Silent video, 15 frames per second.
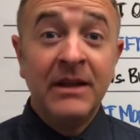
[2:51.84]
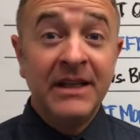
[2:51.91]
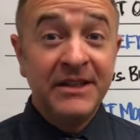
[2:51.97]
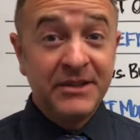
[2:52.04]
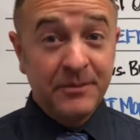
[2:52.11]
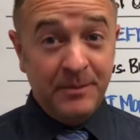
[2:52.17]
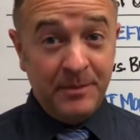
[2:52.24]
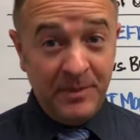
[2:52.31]

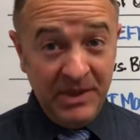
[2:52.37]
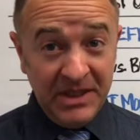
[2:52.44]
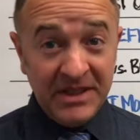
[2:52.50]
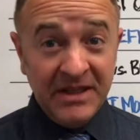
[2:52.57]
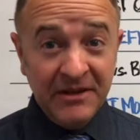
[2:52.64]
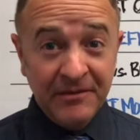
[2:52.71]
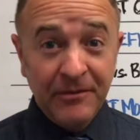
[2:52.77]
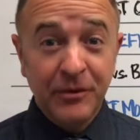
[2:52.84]
is a
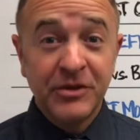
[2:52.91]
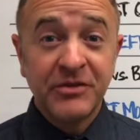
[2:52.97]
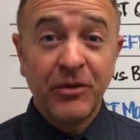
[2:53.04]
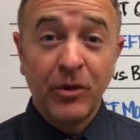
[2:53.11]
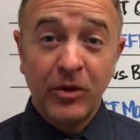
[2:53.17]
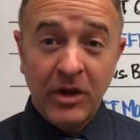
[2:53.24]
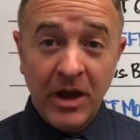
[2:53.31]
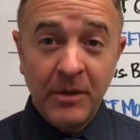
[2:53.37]
big difference
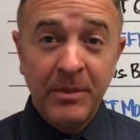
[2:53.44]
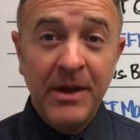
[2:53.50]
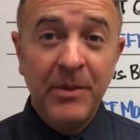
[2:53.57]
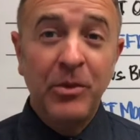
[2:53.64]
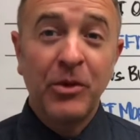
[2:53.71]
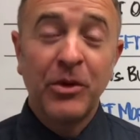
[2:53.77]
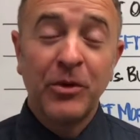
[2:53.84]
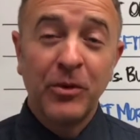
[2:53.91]
for a lot of
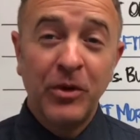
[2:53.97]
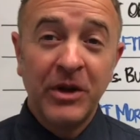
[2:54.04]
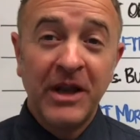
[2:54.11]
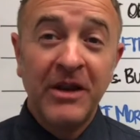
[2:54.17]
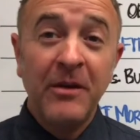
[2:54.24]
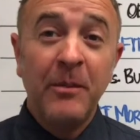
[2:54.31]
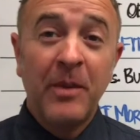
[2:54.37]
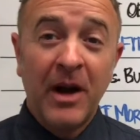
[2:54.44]
people that are
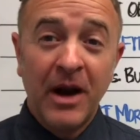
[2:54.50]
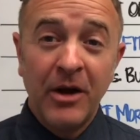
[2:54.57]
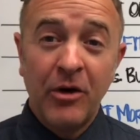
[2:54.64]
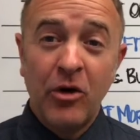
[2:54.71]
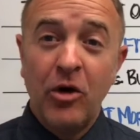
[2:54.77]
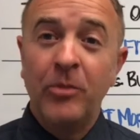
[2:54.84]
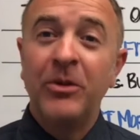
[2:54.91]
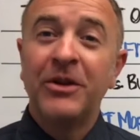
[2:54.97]
looking to buy a
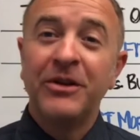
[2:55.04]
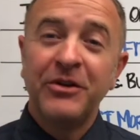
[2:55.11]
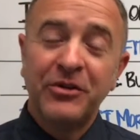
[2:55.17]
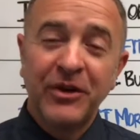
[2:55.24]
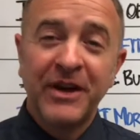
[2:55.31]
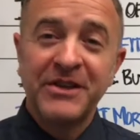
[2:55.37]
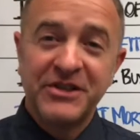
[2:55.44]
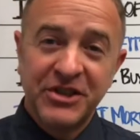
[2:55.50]
home, looking to
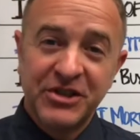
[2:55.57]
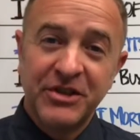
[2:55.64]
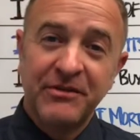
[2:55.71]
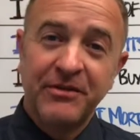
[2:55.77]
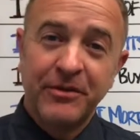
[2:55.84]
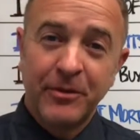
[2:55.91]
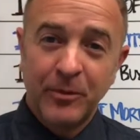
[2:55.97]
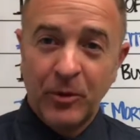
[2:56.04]
transition
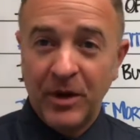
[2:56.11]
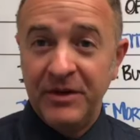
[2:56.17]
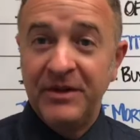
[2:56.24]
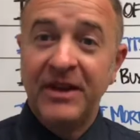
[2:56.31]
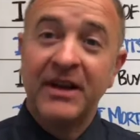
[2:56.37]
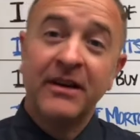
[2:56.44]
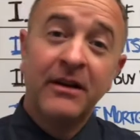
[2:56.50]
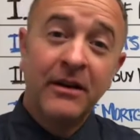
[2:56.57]
from
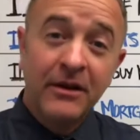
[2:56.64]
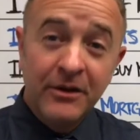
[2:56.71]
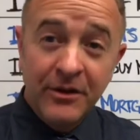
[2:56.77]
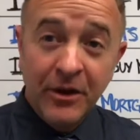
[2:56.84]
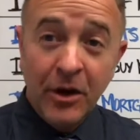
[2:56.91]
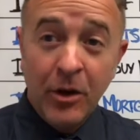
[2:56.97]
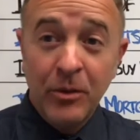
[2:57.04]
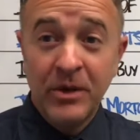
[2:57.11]
renting
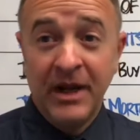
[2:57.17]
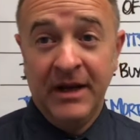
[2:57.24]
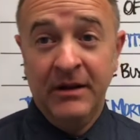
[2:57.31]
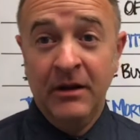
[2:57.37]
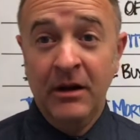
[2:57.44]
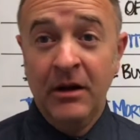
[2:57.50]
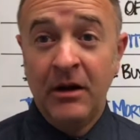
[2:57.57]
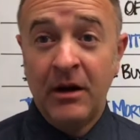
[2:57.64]
to owning.
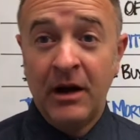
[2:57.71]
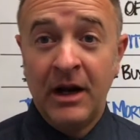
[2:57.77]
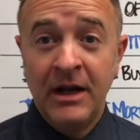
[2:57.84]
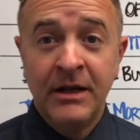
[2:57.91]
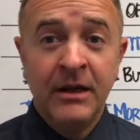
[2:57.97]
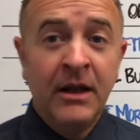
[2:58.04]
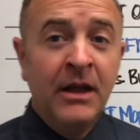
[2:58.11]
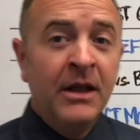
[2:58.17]
All
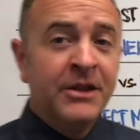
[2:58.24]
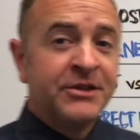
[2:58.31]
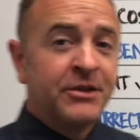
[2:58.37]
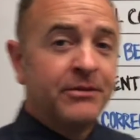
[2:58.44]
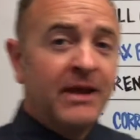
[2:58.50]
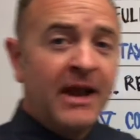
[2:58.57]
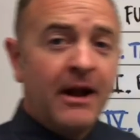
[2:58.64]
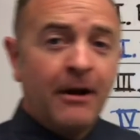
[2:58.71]
right, so
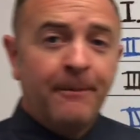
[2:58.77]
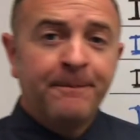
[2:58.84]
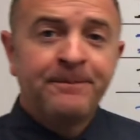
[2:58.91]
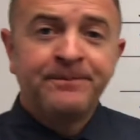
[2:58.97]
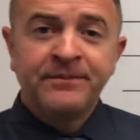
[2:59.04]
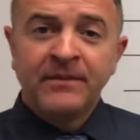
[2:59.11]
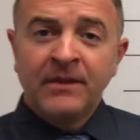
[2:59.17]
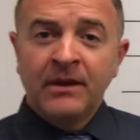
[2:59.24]
now,
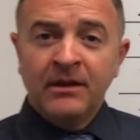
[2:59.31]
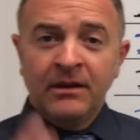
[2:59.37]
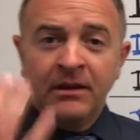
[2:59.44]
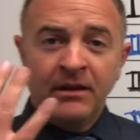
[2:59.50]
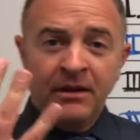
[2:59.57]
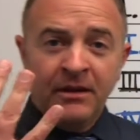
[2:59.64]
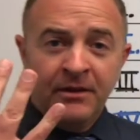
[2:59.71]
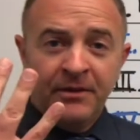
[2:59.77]

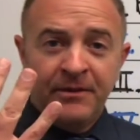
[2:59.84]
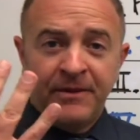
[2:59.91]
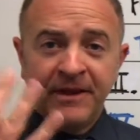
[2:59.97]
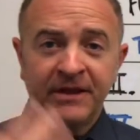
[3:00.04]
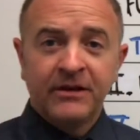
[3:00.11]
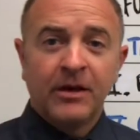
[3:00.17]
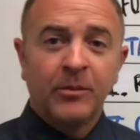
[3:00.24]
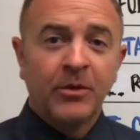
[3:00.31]

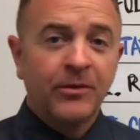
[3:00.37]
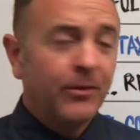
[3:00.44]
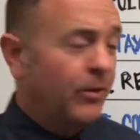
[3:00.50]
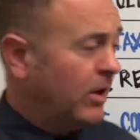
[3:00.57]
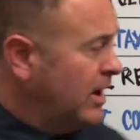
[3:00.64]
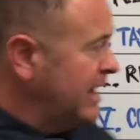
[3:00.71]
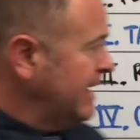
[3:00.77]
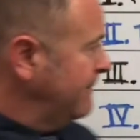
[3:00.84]
thing number
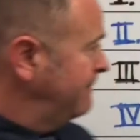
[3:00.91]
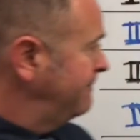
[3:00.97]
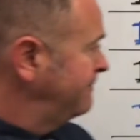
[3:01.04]
3,